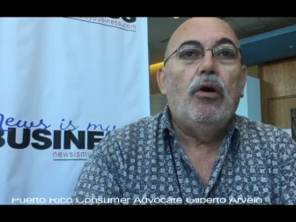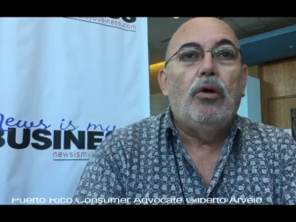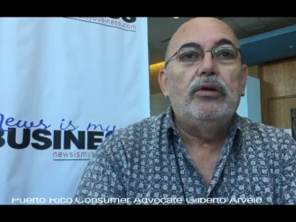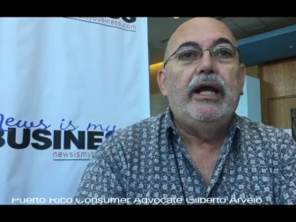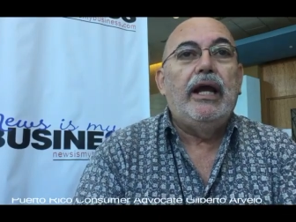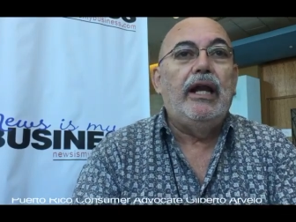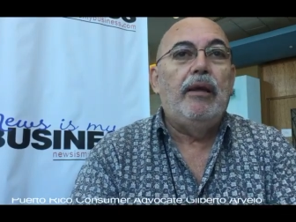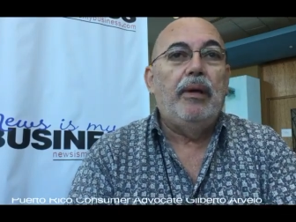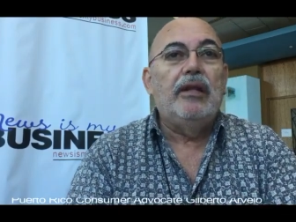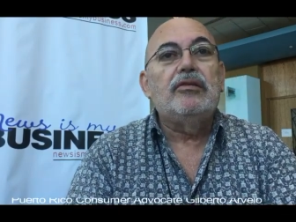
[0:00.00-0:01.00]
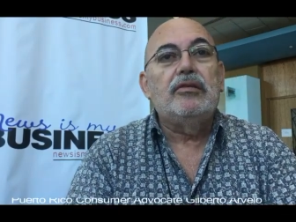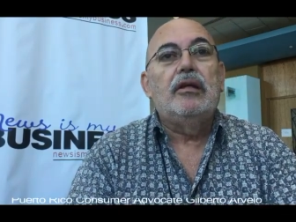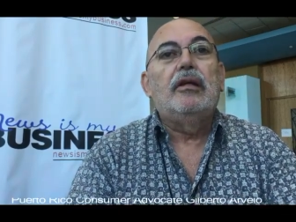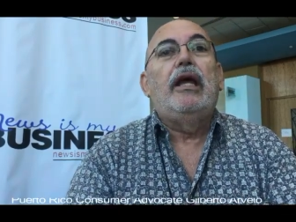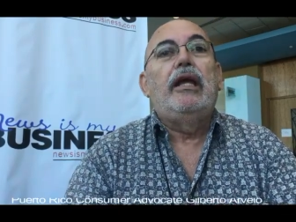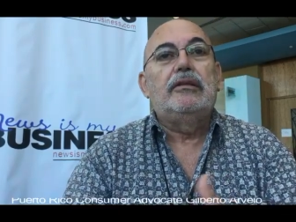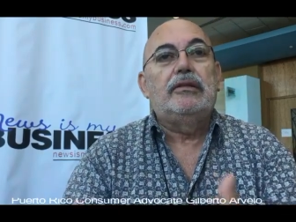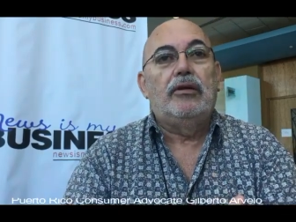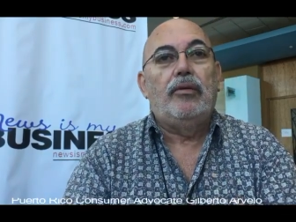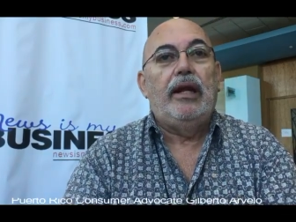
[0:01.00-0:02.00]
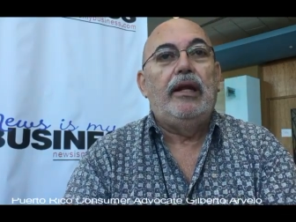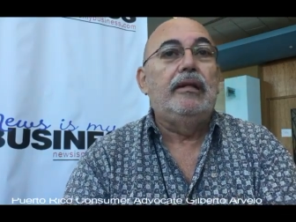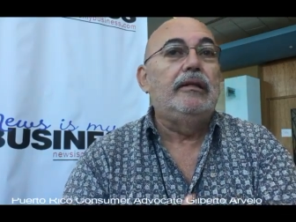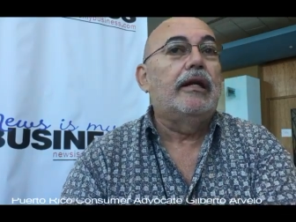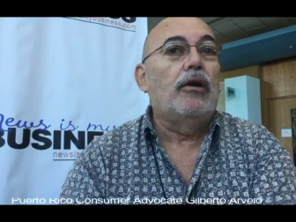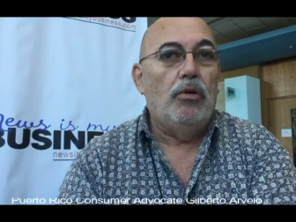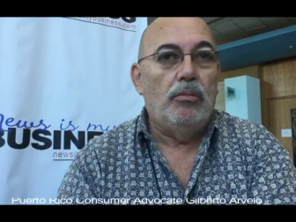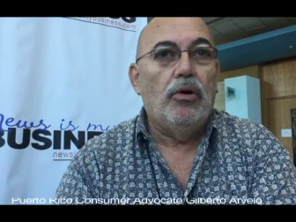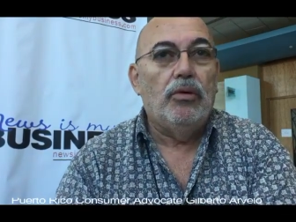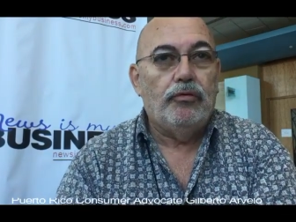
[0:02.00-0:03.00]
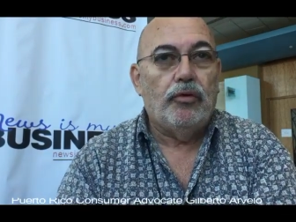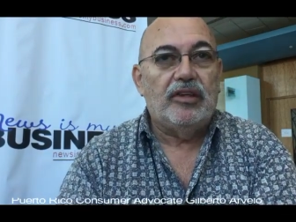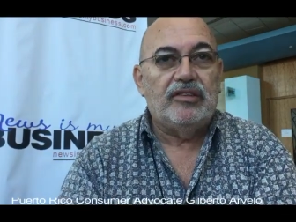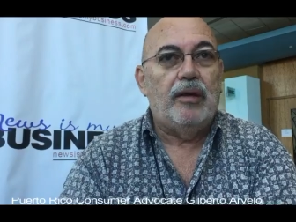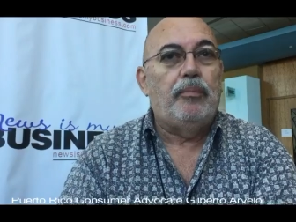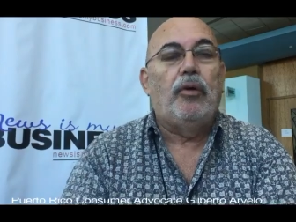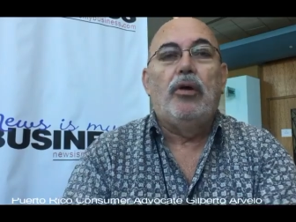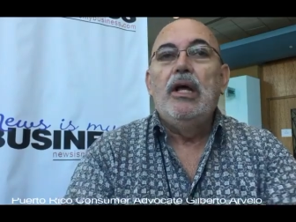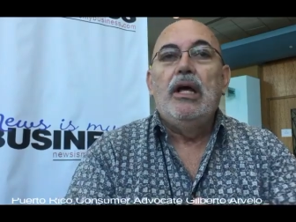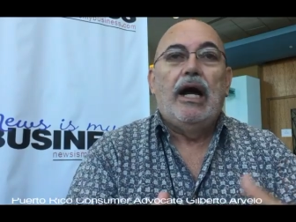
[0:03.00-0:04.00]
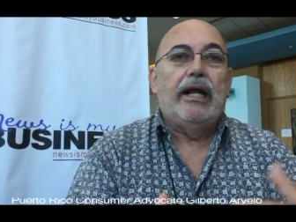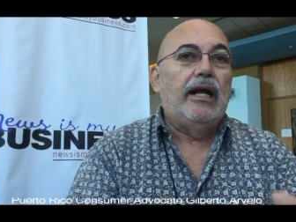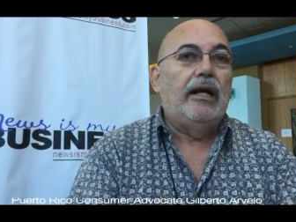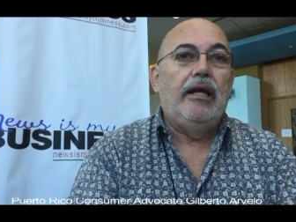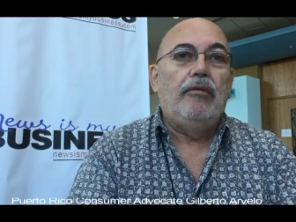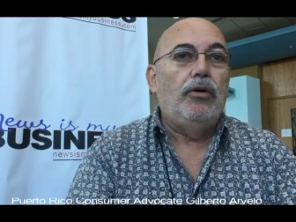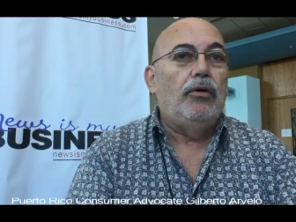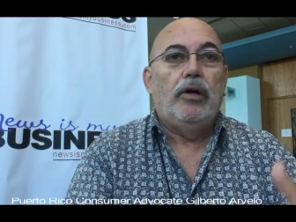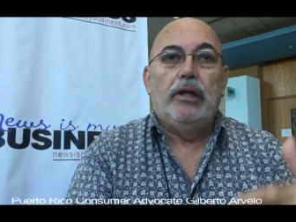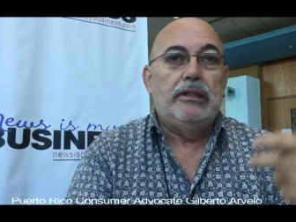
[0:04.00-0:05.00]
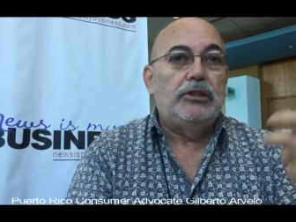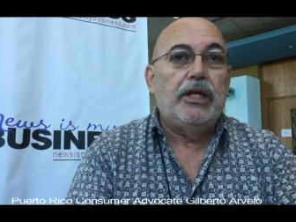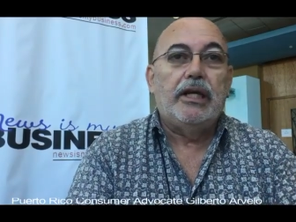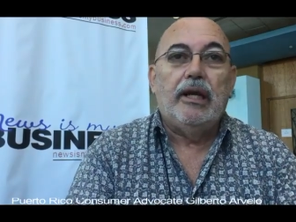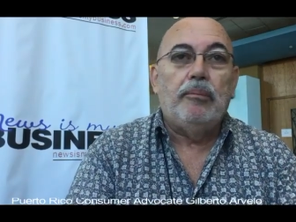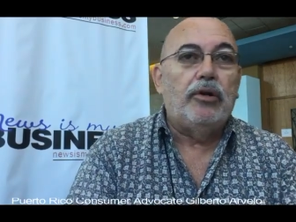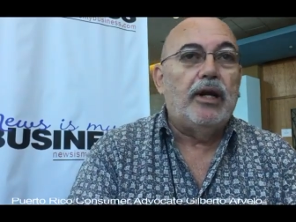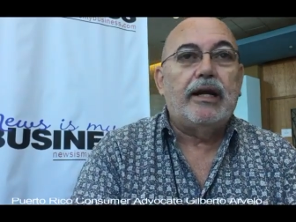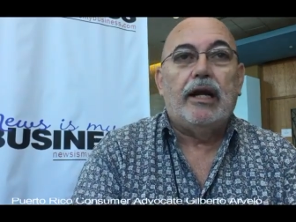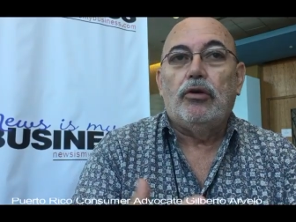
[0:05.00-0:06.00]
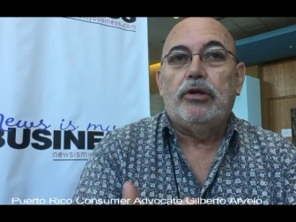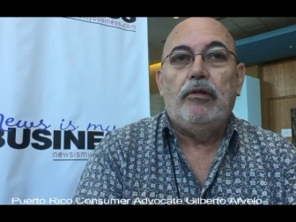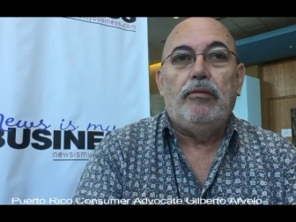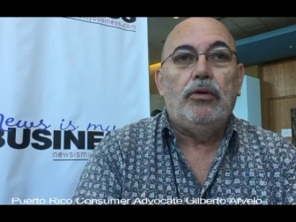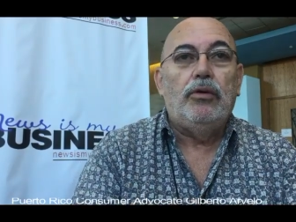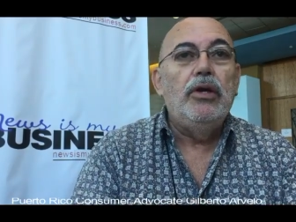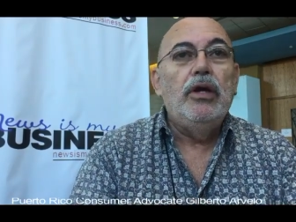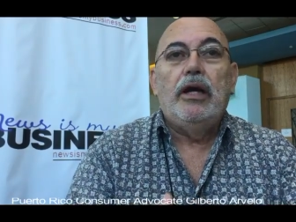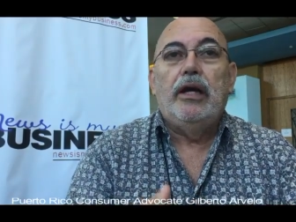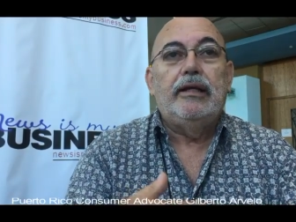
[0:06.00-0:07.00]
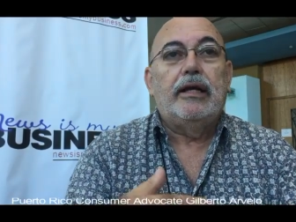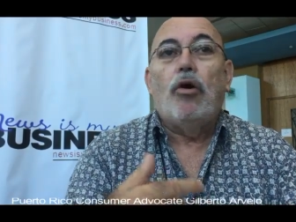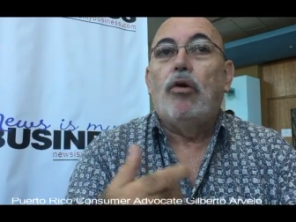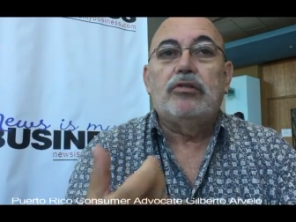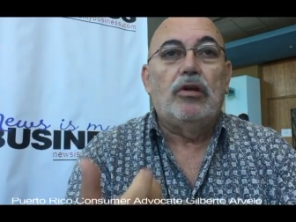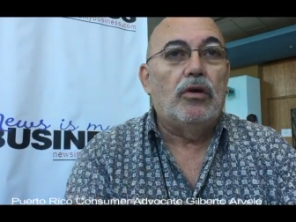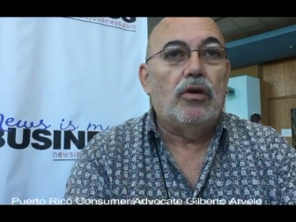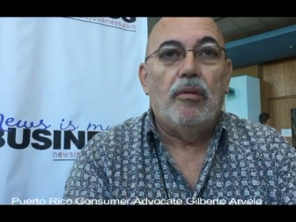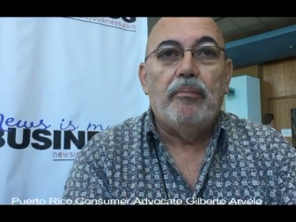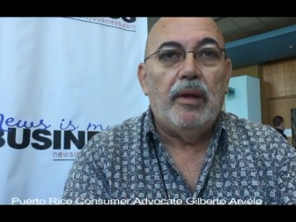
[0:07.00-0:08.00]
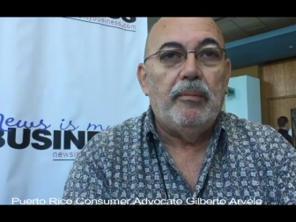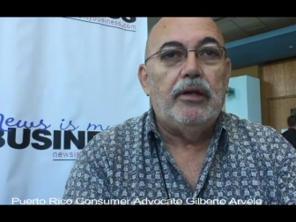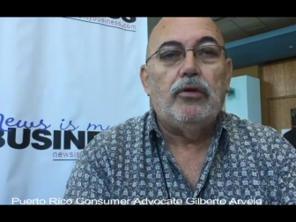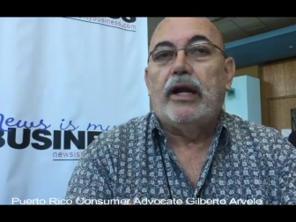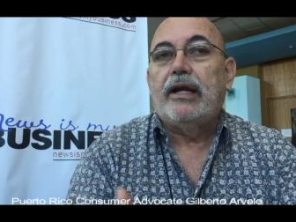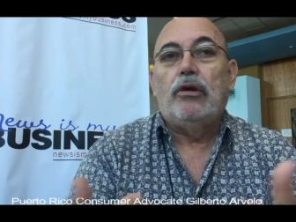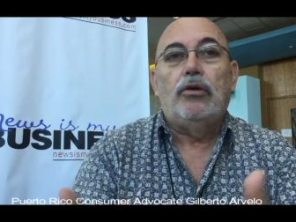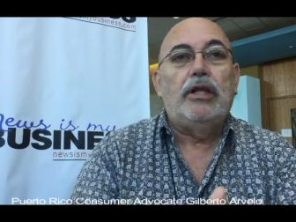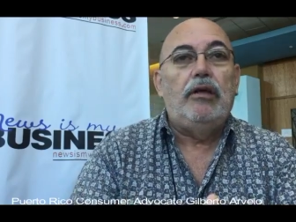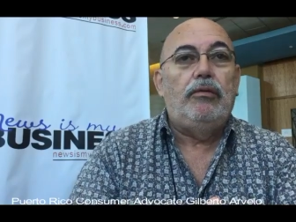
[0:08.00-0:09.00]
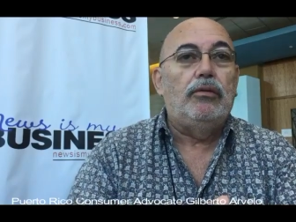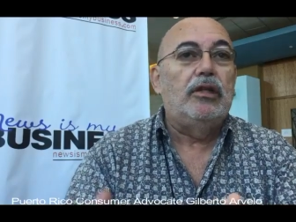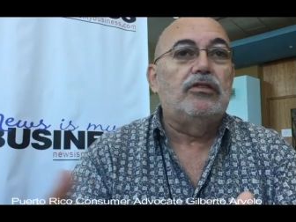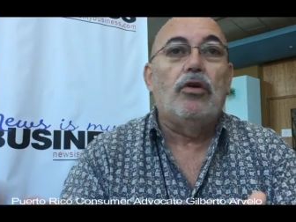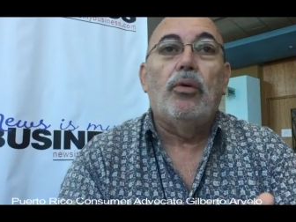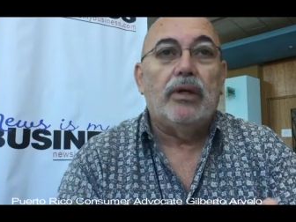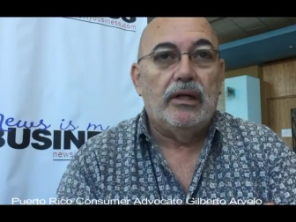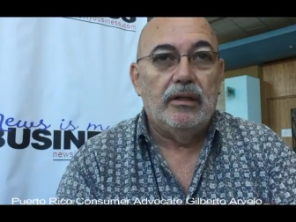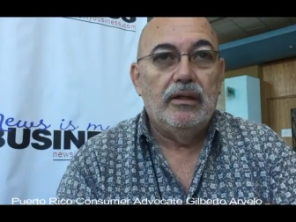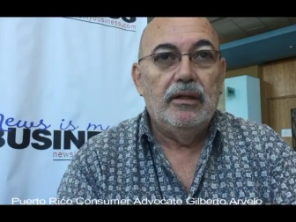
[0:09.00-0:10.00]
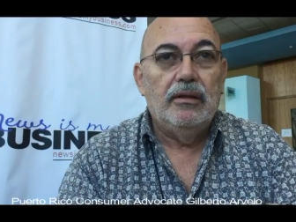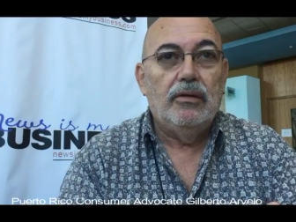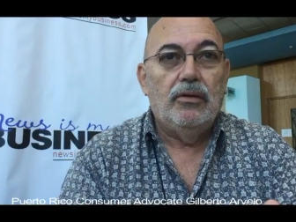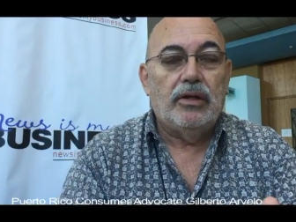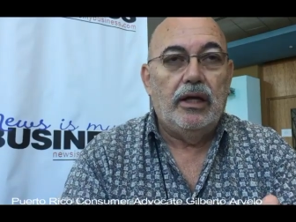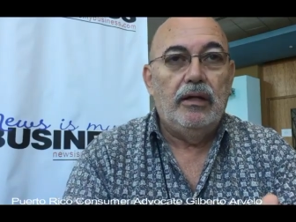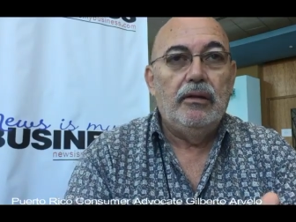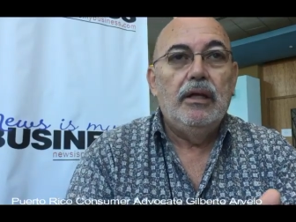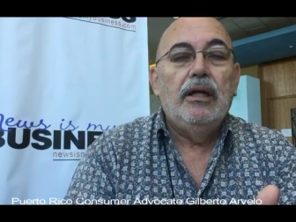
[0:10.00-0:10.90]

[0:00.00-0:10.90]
all the elements integrated in the combo. For mm-hmm. example, I can give you uh, the chicken, but I cannot give you uh, the coleslaw complement, or I cannot give you the soda. Mm-hmm. Okay,